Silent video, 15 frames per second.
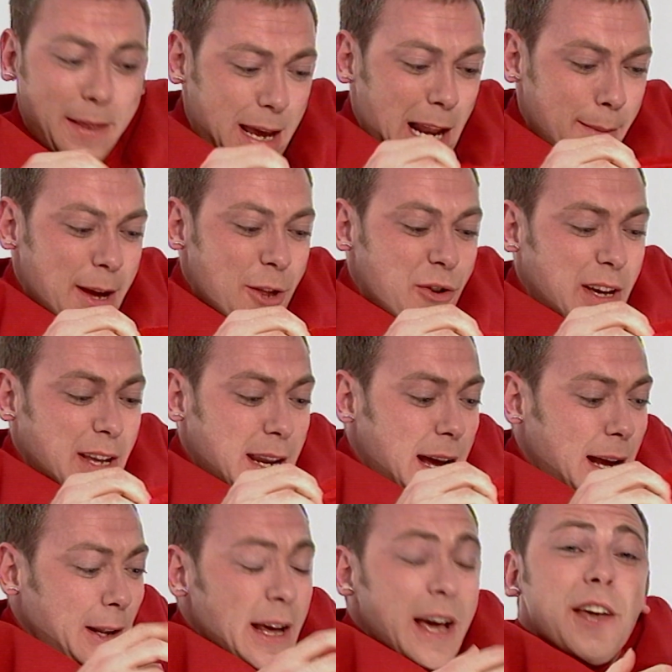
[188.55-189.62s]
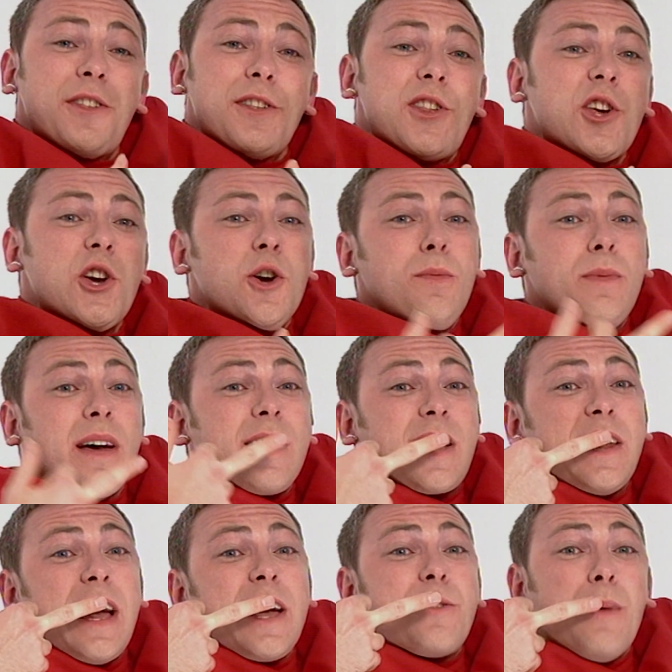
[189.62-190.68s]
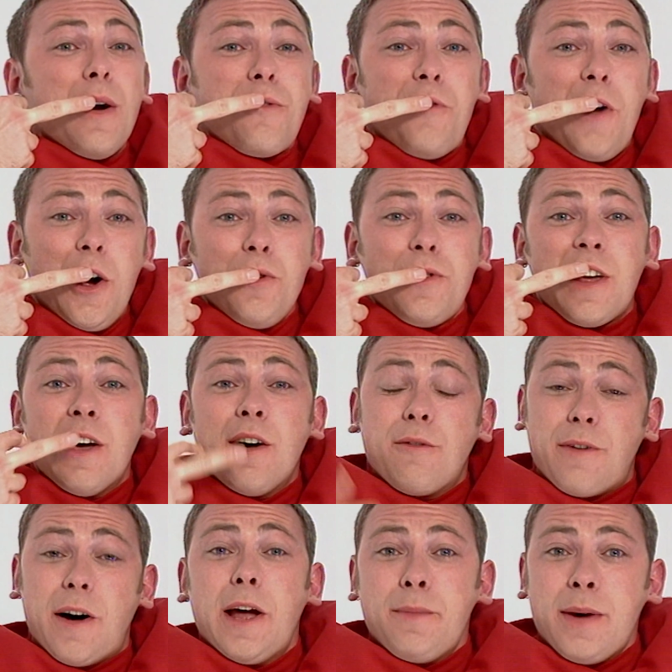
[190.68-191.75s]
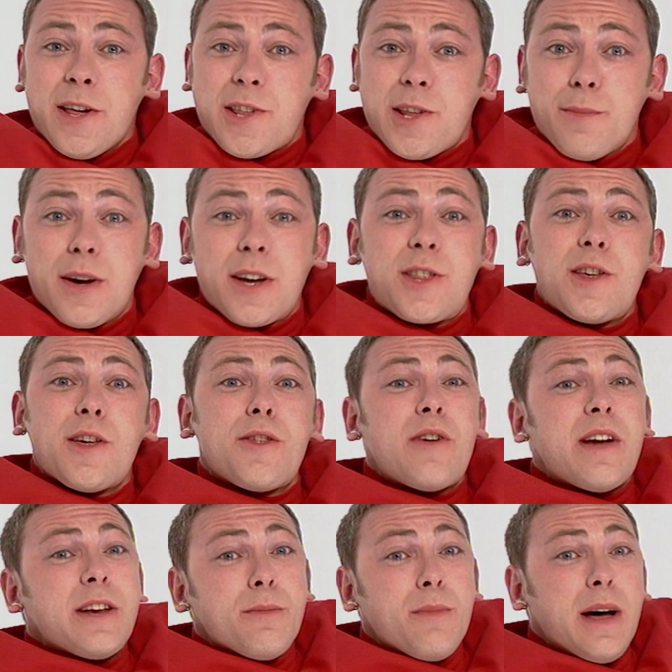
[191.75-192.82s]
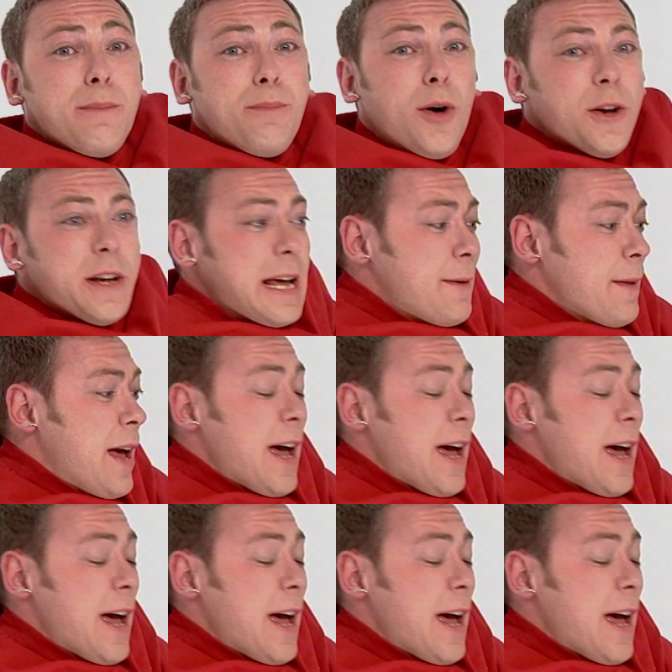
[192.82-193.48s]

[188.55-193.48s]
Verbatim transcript: The alimentary canal is the tube that connects my throat via my stomach to the other end of my body.